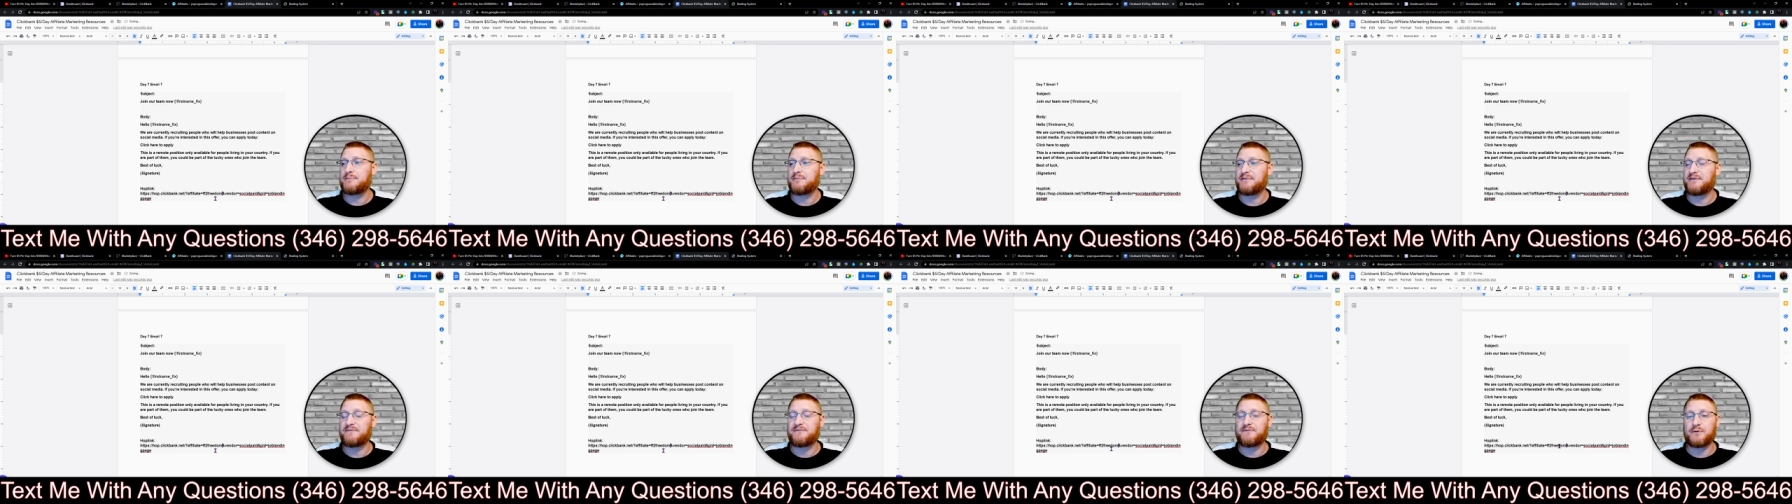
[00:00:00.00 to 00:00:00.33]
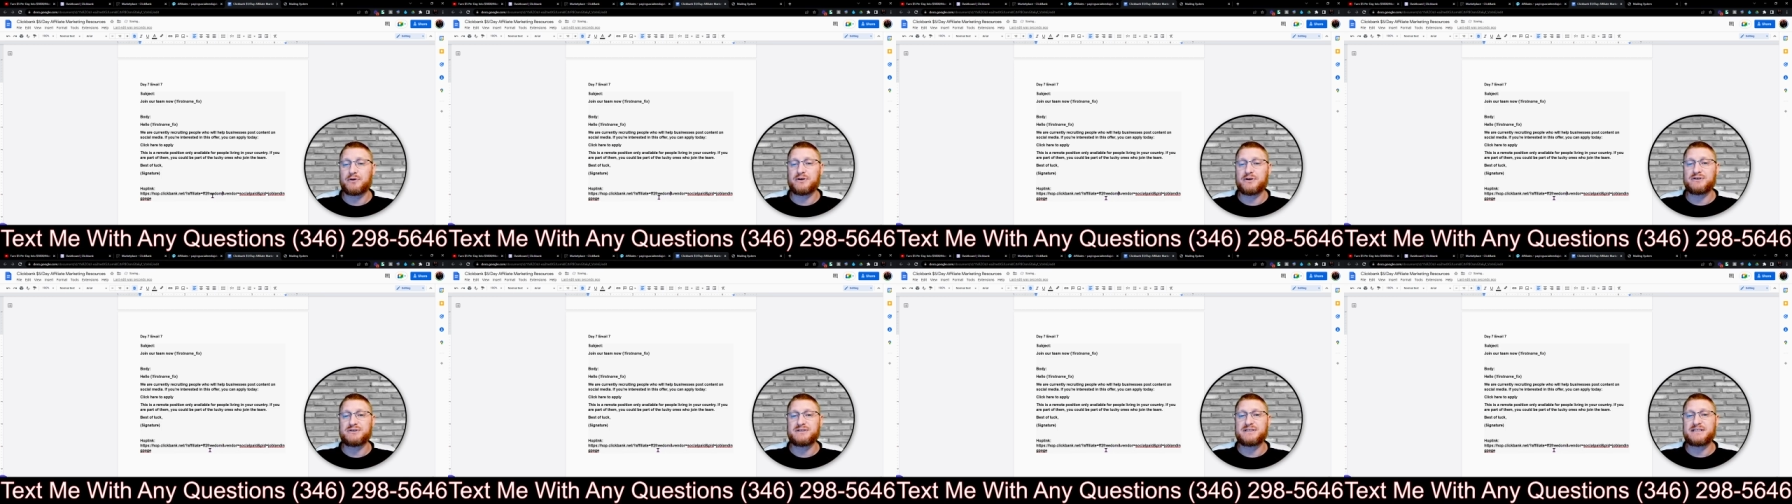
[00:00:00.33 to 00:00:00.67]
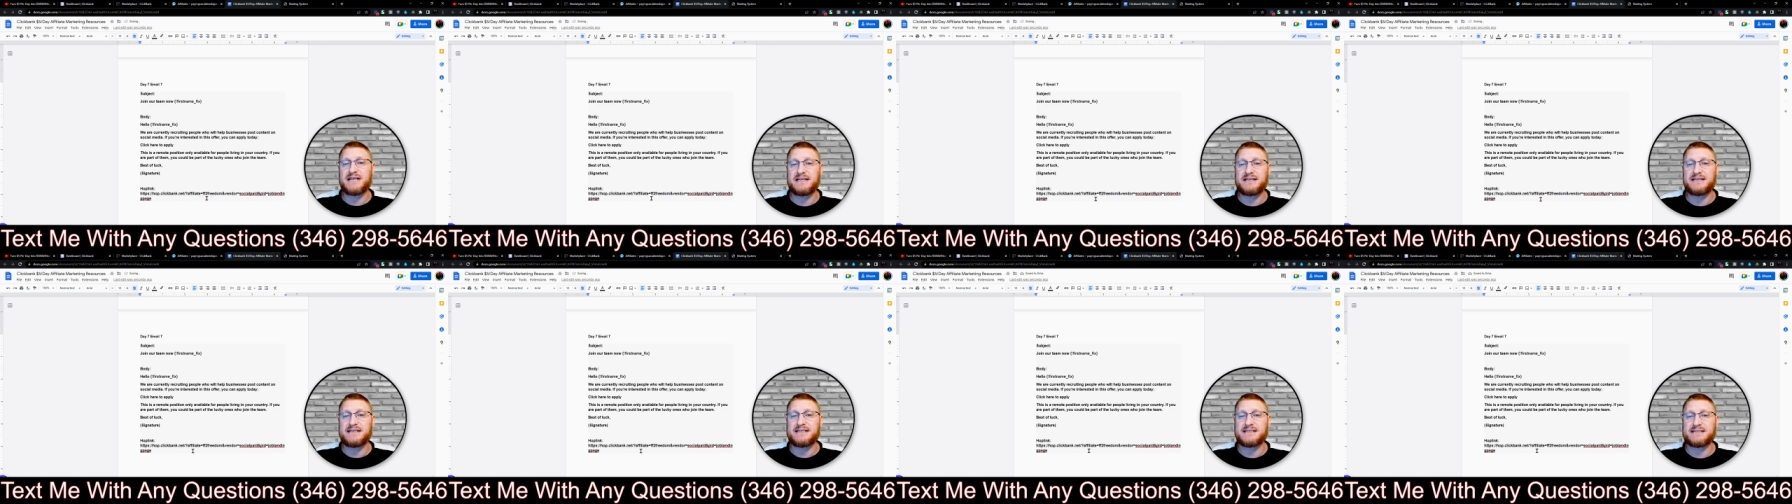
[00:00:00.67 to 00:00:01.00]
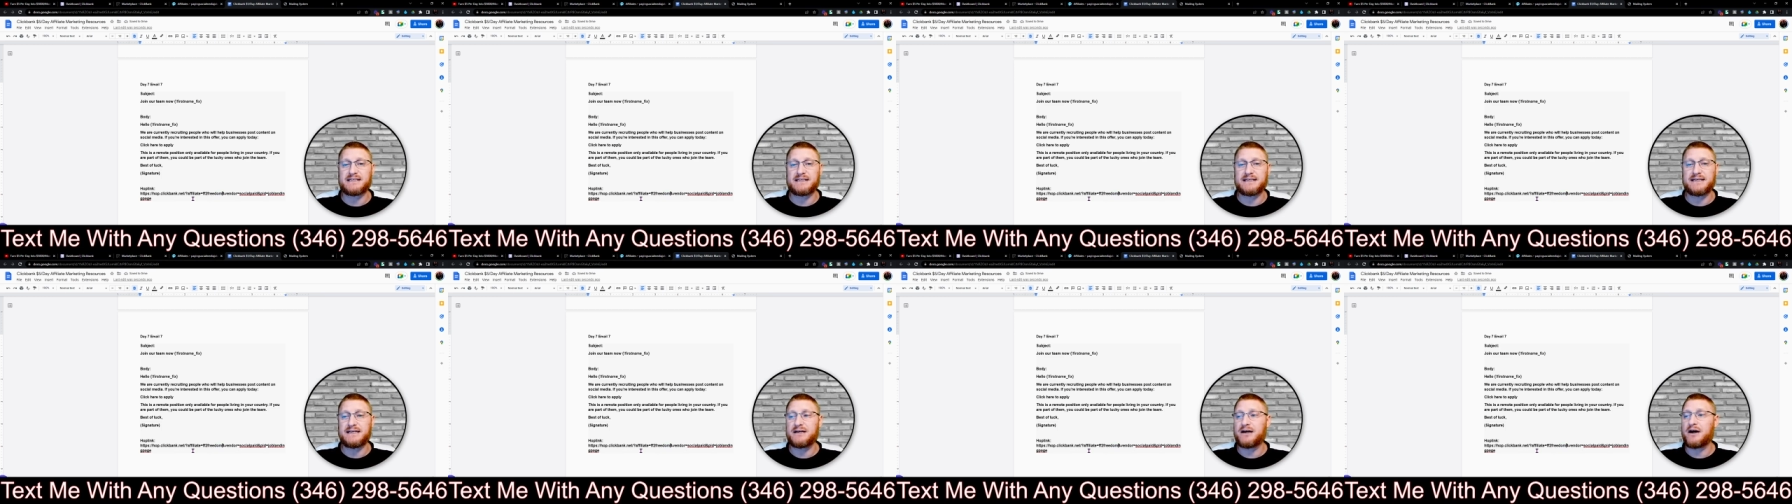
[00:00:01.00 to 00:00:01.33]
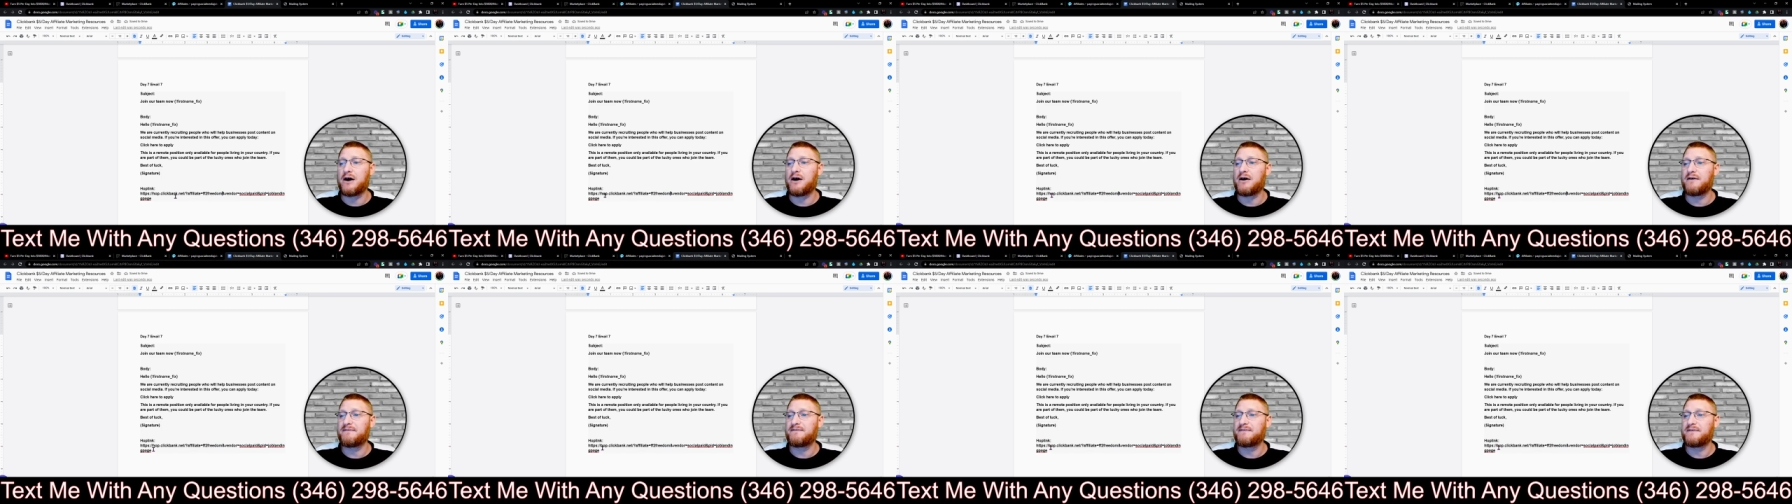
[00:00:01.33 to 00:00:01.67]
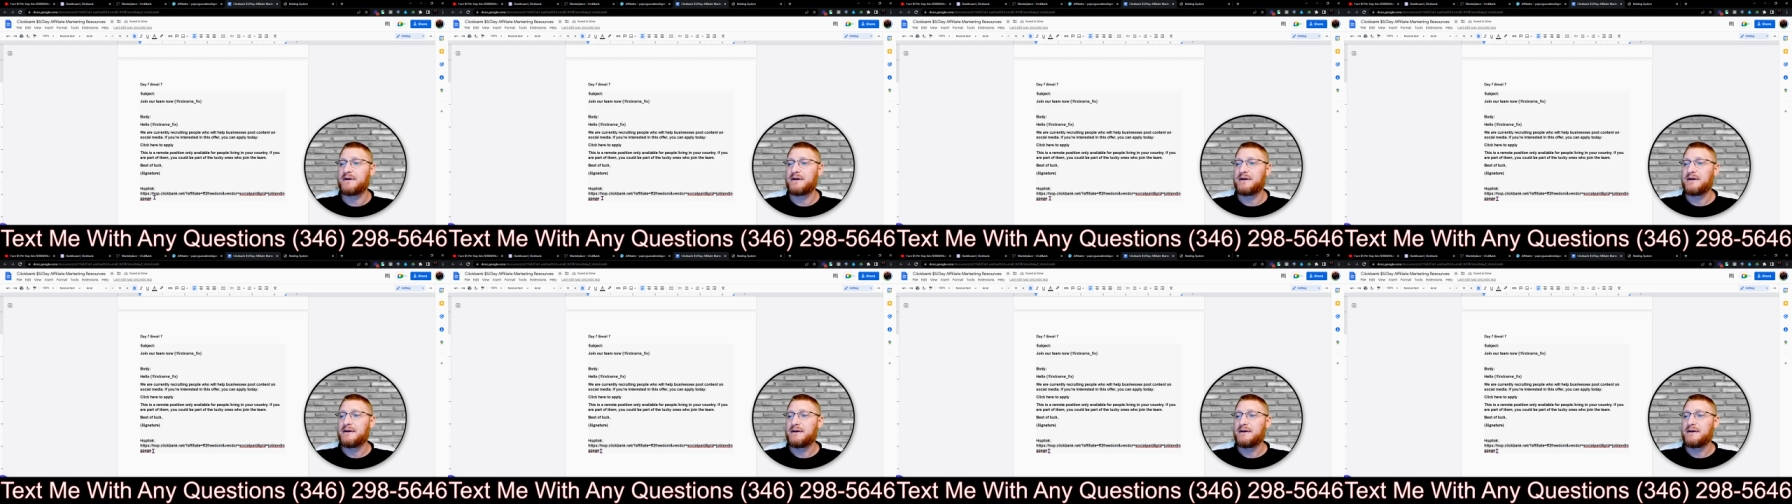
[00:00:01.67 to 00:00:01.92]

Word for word: before you send this link off.